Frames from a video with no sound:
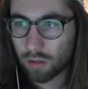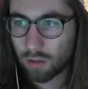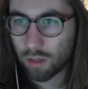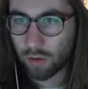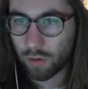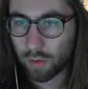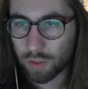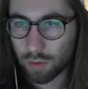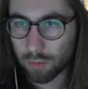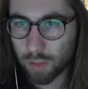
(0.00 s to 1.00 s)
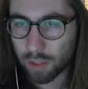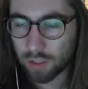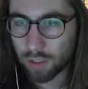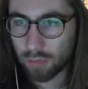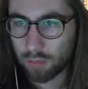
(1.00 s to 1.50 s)
I don't know who he's replying
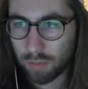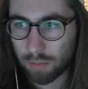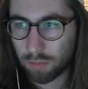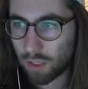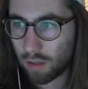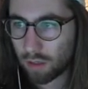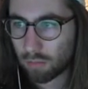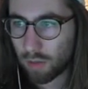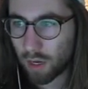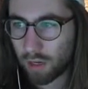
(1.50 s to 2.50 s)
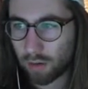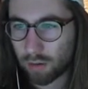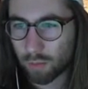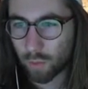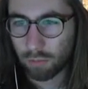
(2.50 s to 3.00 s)
to, maybe me. Mine
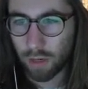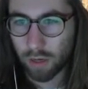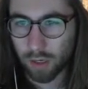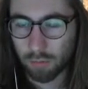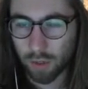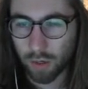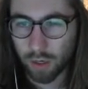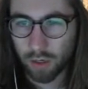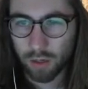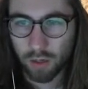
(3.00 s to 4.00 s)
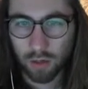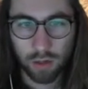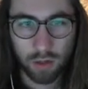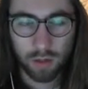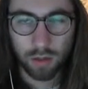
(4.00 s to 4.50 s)
weren't by a computer.
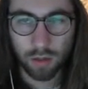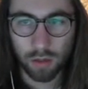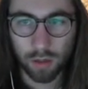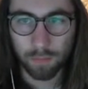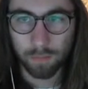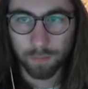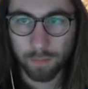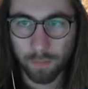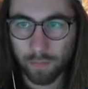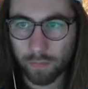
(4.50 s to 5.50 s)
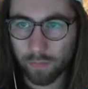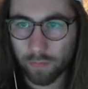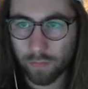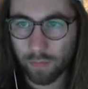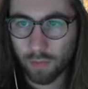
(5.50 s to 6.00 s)
I
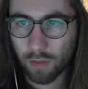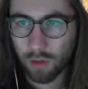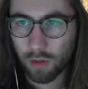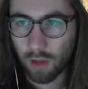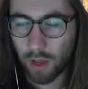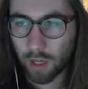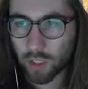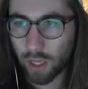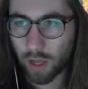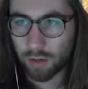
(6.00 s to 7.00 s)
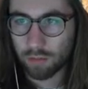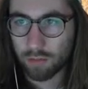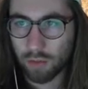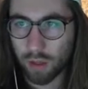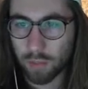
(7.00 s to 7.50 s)
actually had
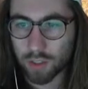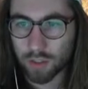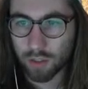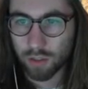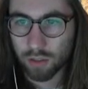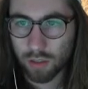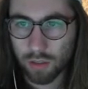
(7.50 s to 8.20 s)
them installed.